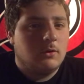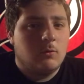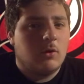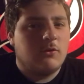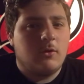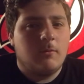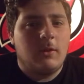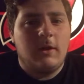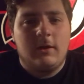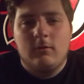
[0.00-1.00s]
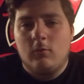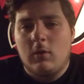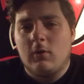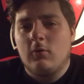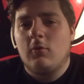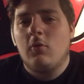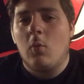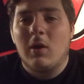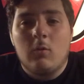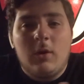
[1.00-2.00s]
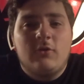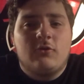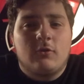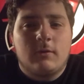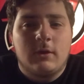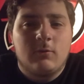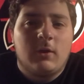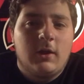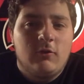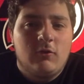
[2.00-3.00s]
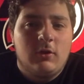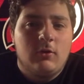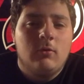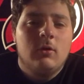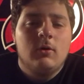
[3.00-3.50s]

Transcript: Wear something light. Wear a white shirt. That's what I usually do.